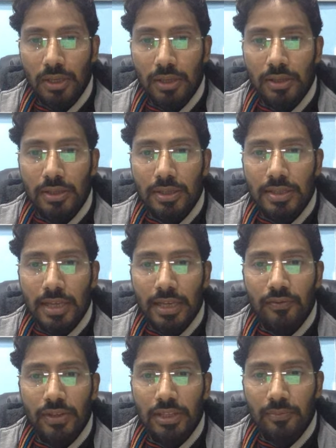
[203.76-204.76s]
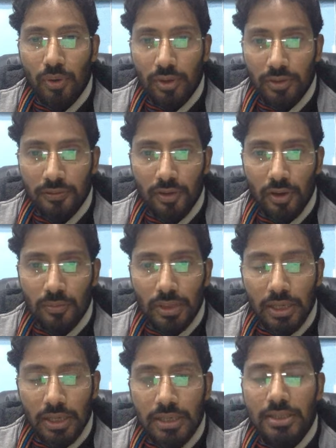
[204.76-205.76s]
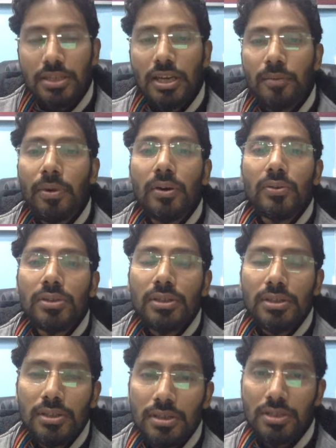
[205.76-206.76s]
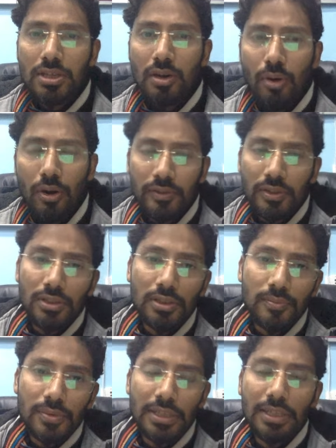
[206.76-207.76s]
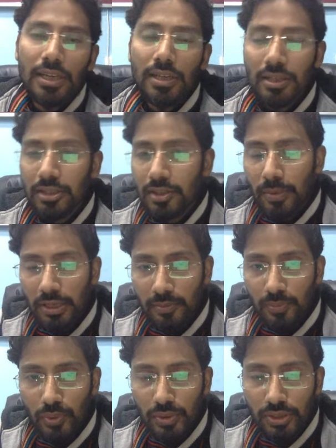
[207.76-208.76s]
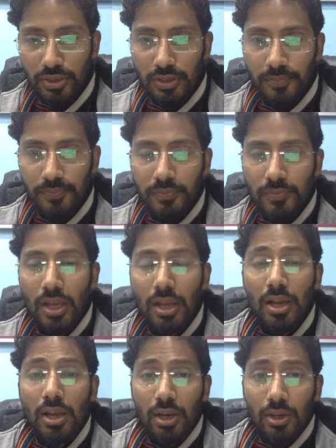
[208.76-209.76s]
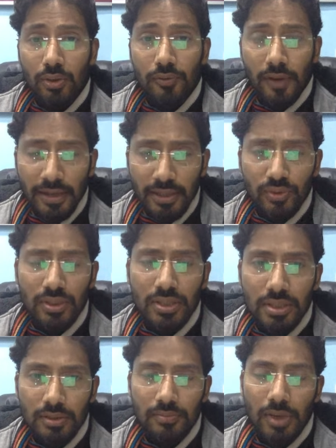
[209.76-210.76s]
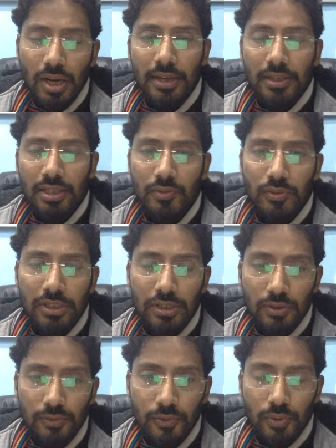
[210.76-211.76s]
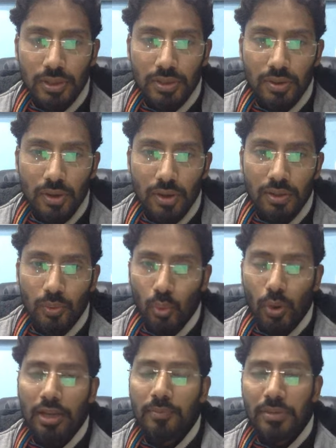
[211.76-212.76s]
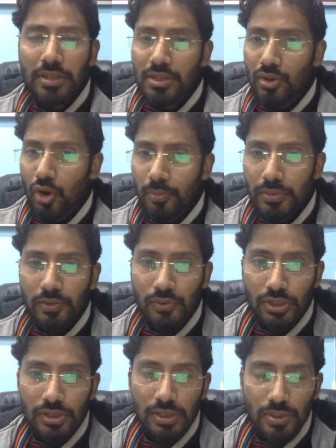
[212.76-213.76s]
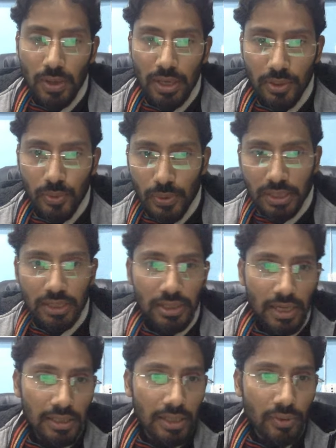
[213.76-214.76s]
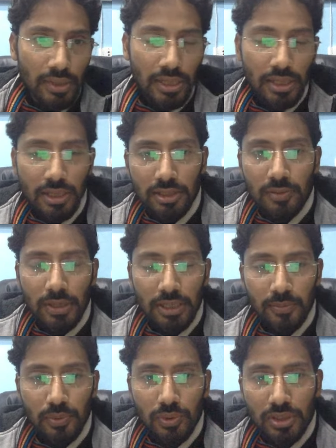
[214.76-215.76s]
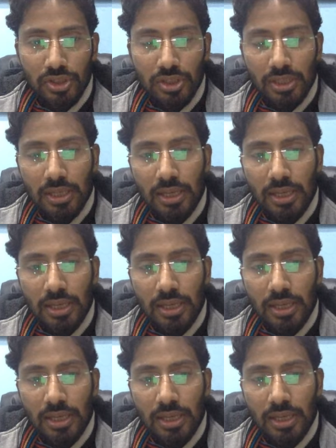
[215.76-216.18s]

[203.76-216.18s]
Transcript: the second very important formula is about the sum of the terms in an arithmetic progression. To find out the sum, I think we need to focus on one basic observation. So I'll quickly write down an arithmetic progression.